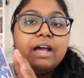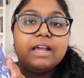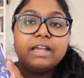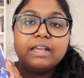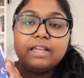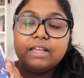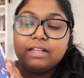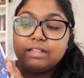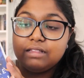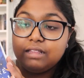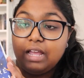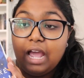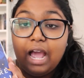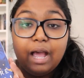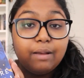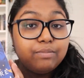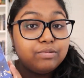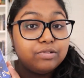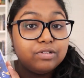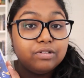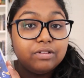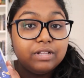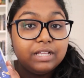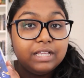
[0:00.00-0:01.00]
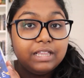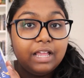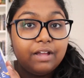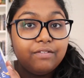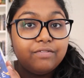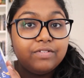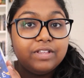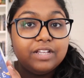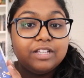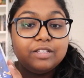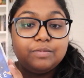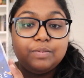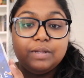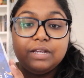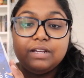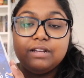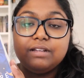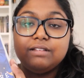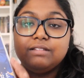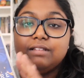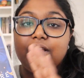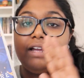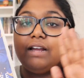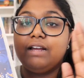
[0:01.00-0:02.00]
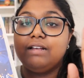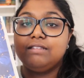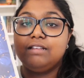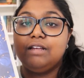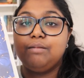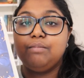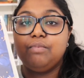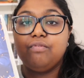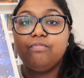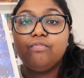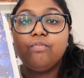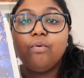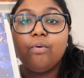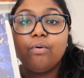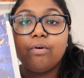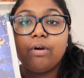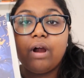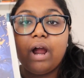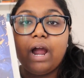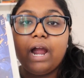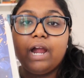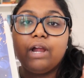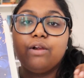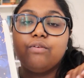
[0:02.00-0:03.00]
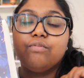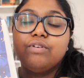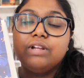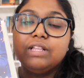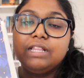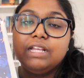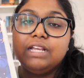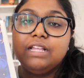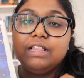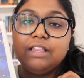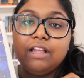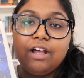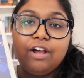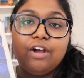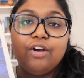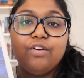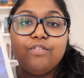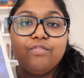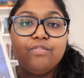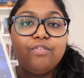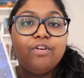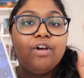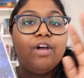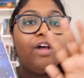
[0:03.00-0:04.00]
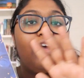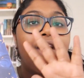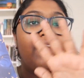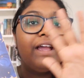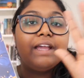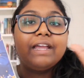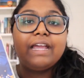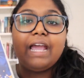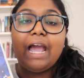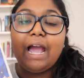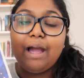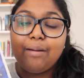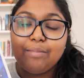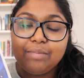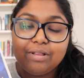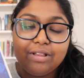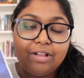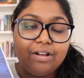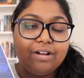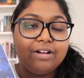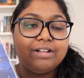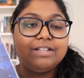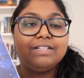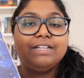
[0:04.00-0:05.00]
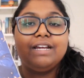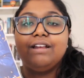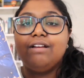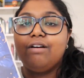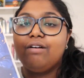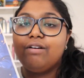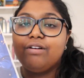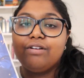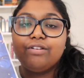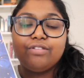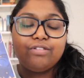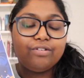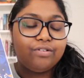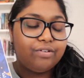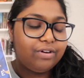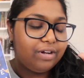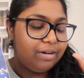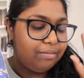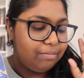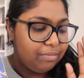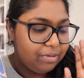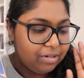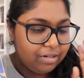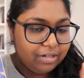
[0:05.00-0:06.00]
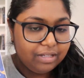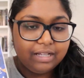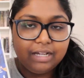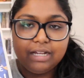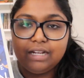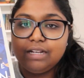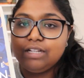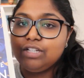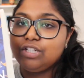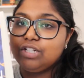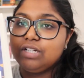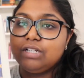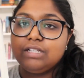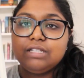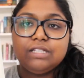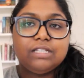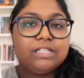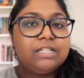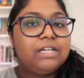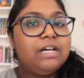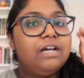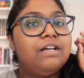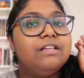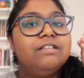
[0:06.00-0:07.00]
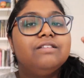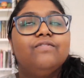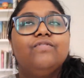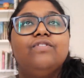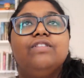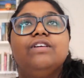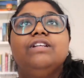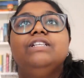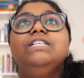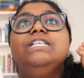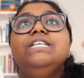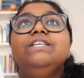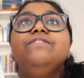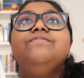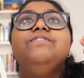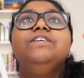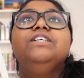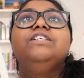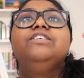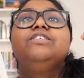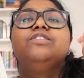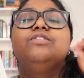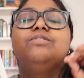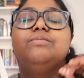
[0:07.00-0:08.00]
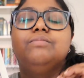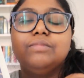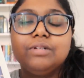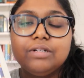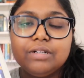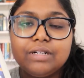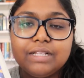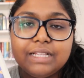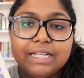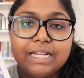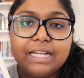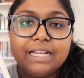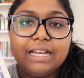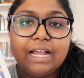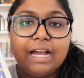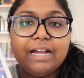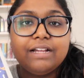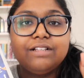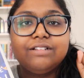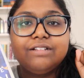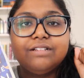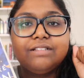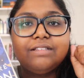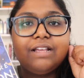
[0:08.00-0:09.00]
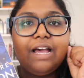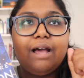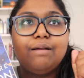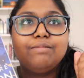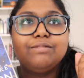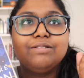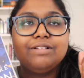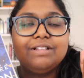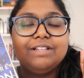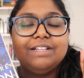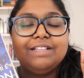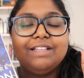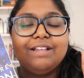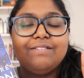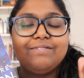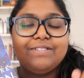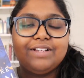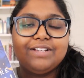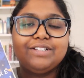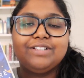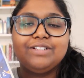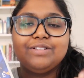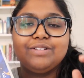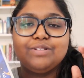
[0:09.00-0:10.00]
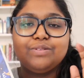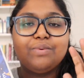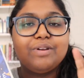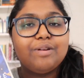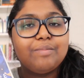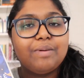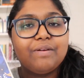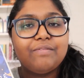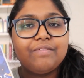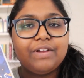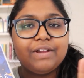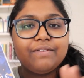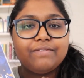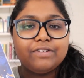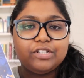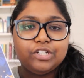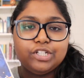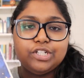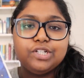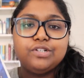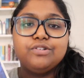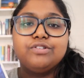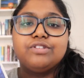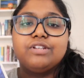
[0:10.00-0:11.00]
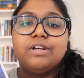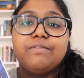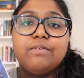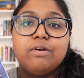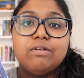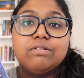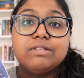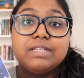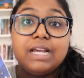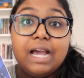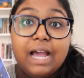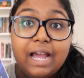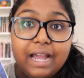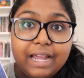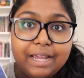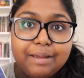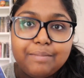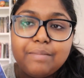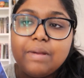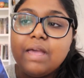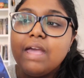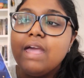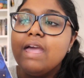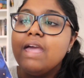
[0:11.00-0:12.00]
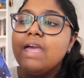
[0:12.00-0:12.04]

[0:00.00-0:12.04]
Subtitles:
I absolutely love this because, like I said before, I really love Camelot and Arthur and Merlin just because of the TV show Merlin. I just absolutely love that show. It's one of my favorite shows of all time.